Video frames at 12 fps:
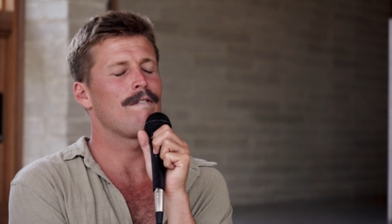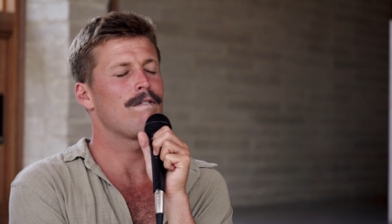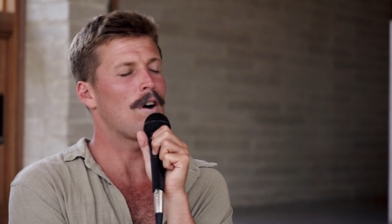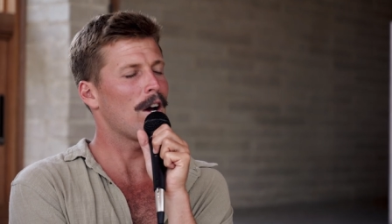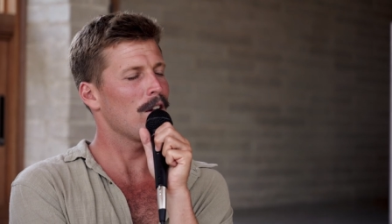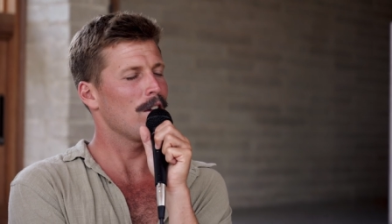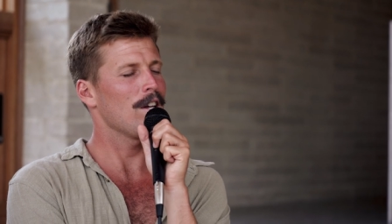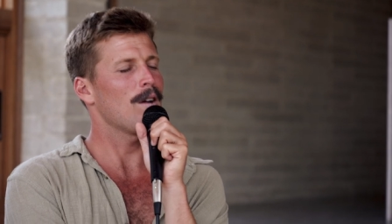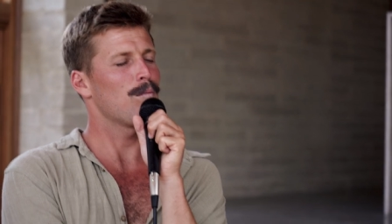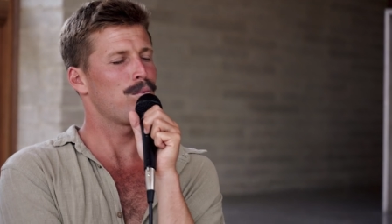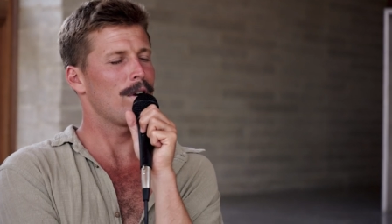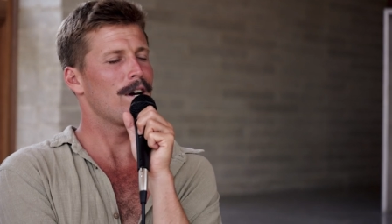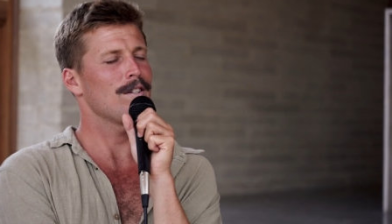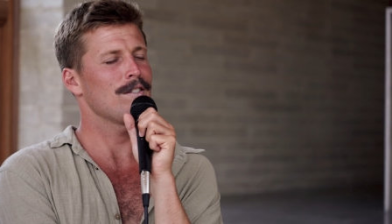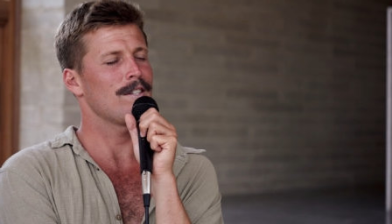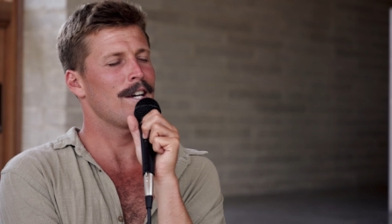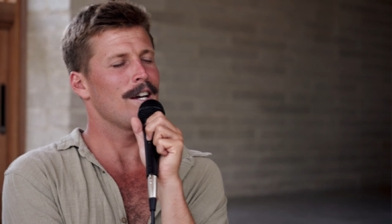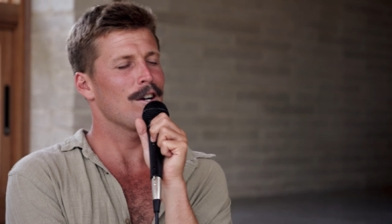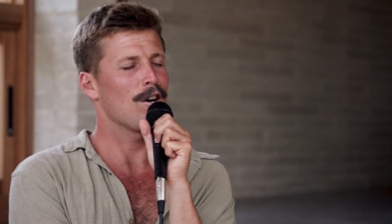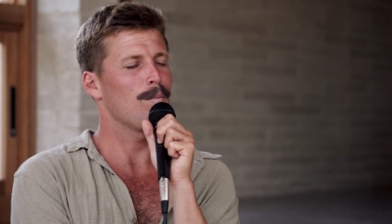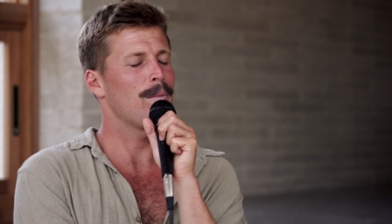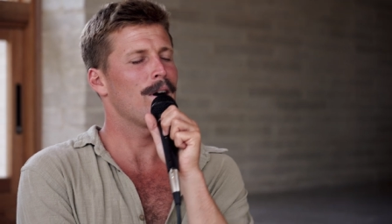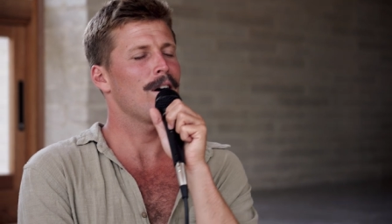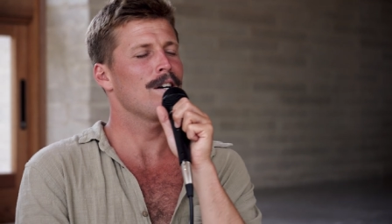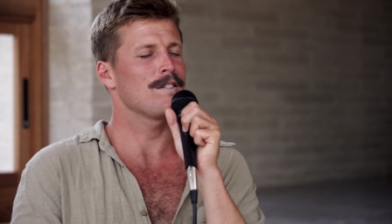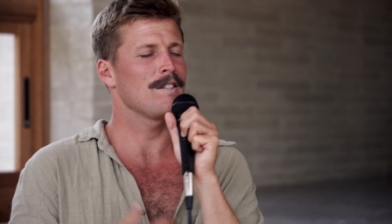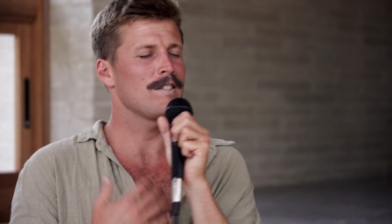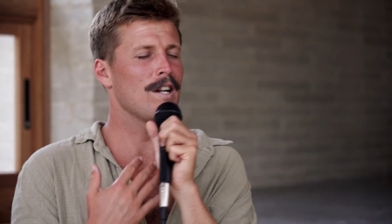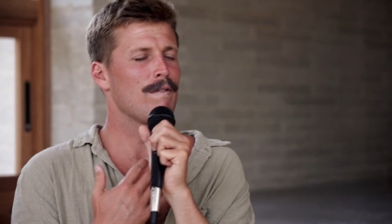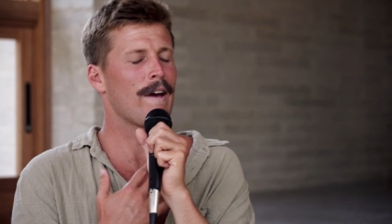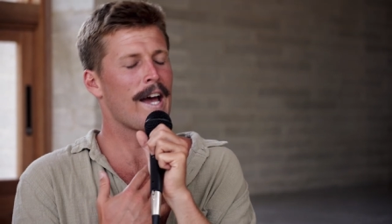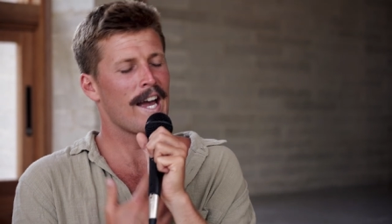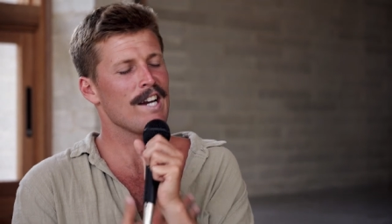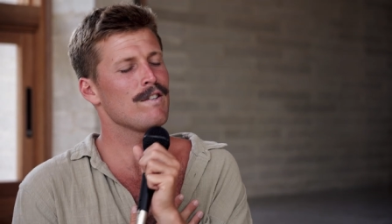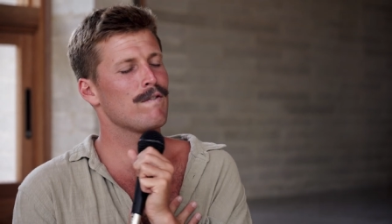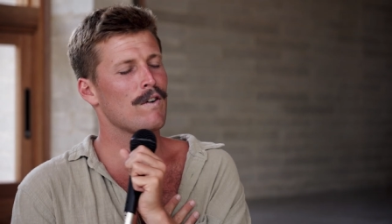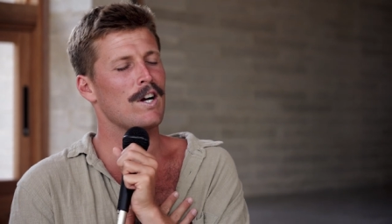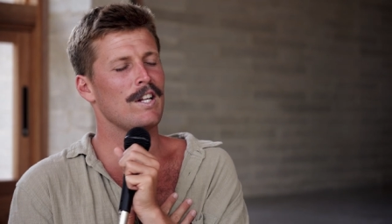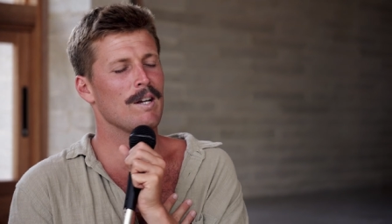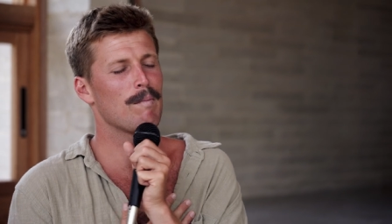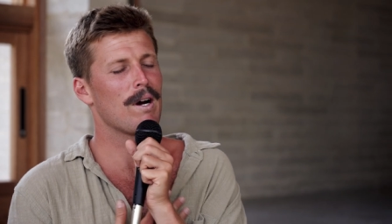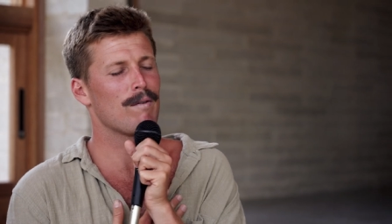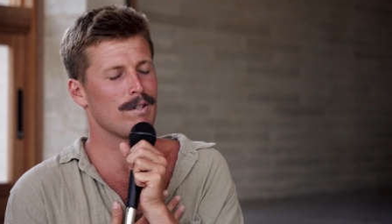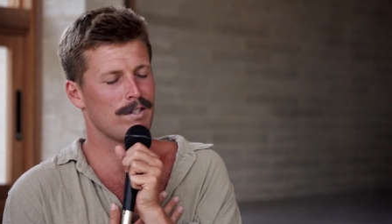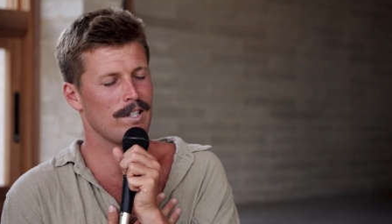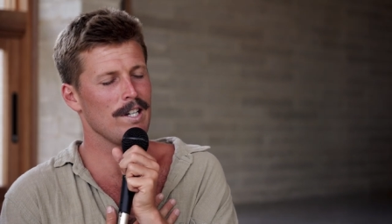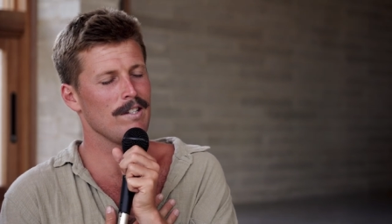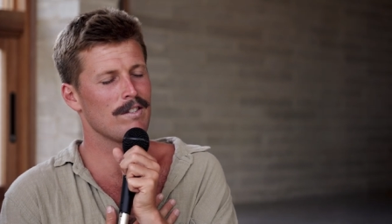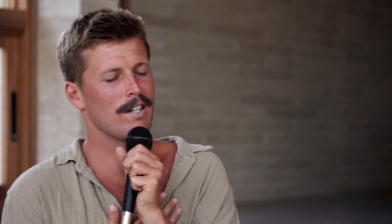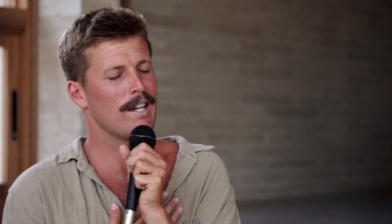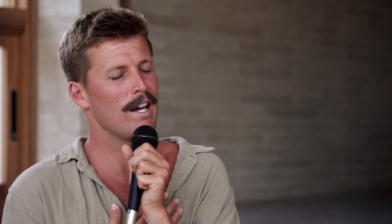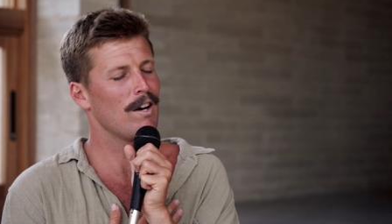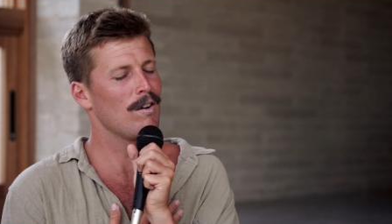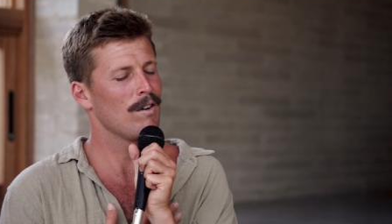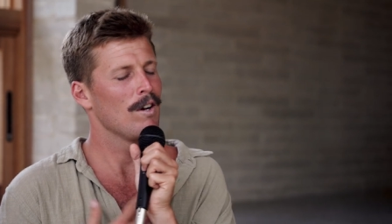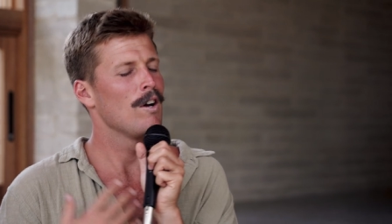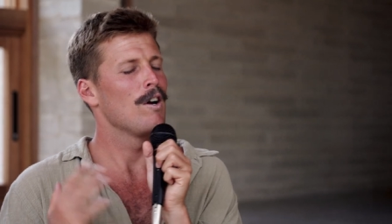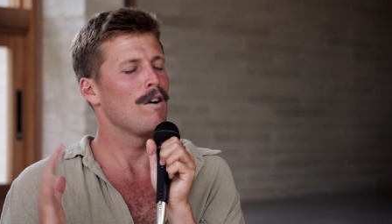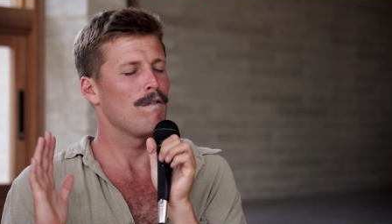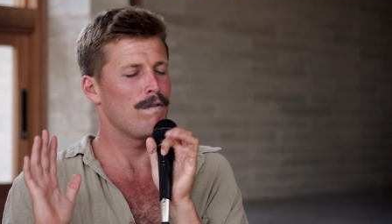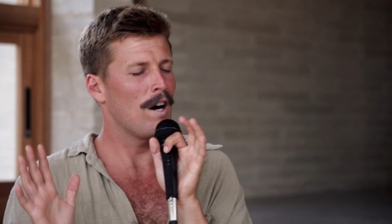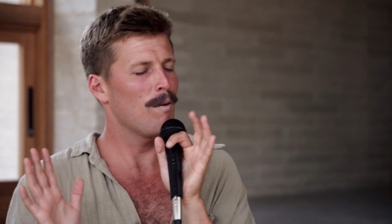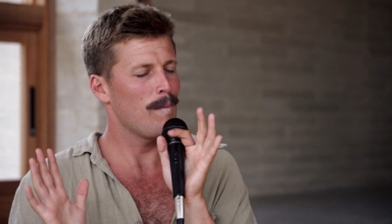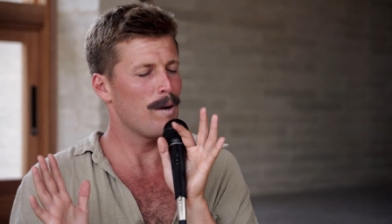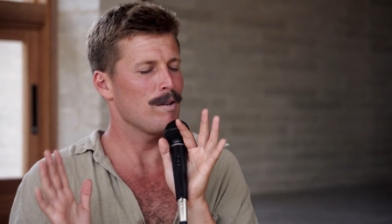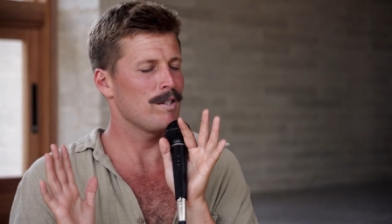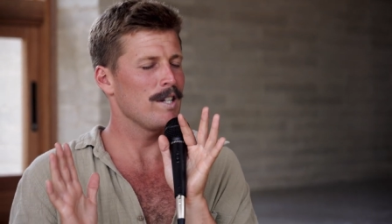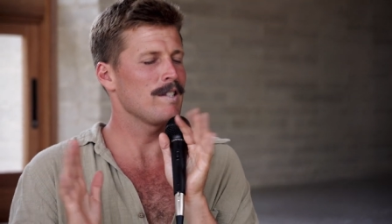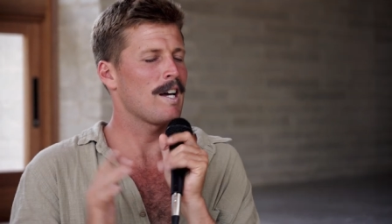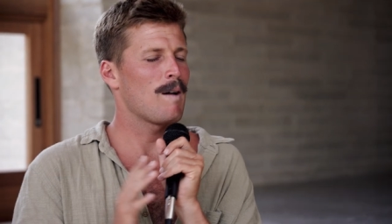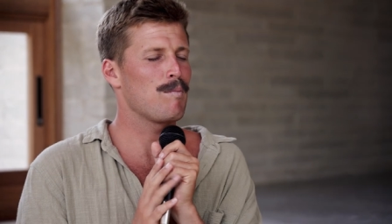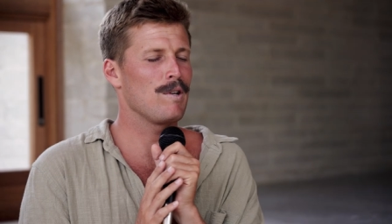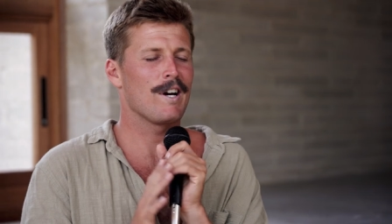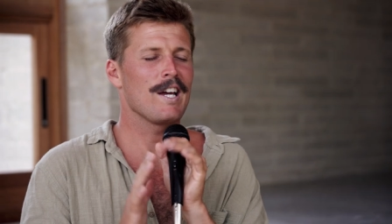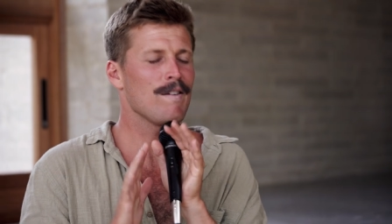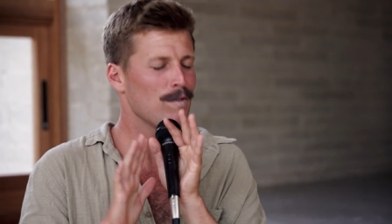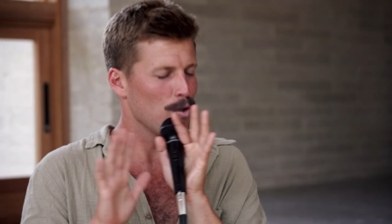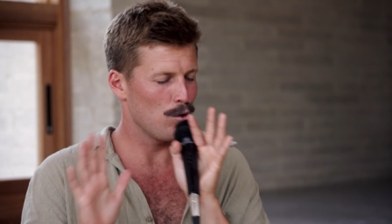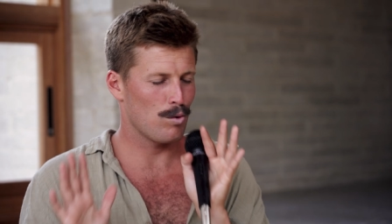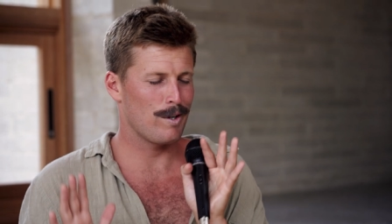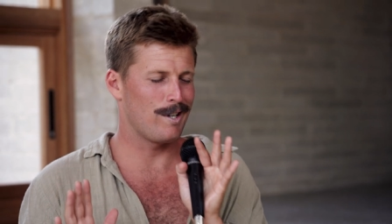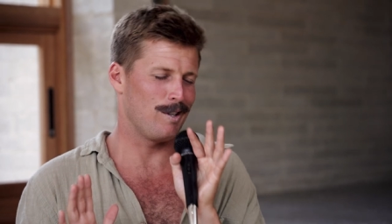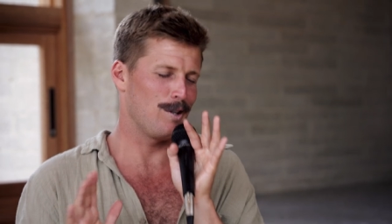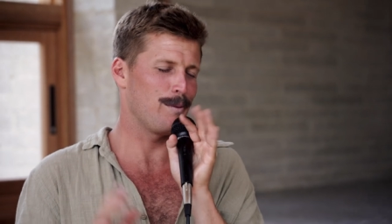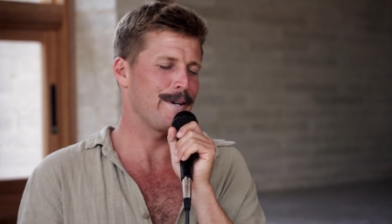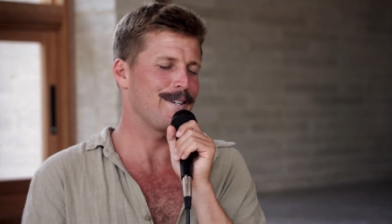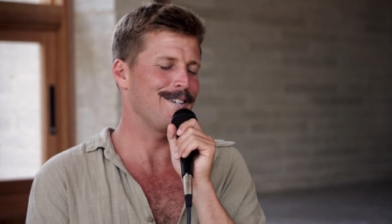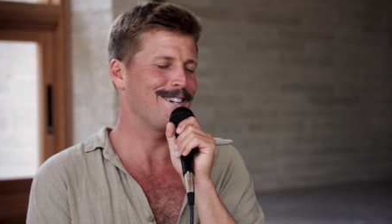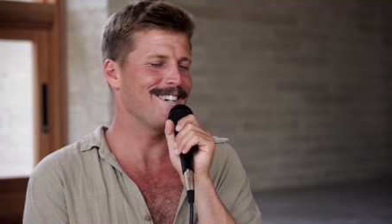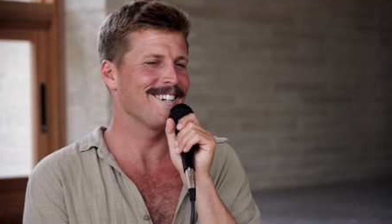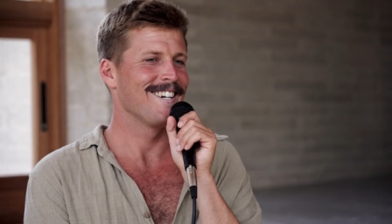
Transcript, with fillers: finally, I'm proud to say I got past. Instead of hate filing my receipts, I now farm my receipts happily. I even enjoy it a little bit. You know,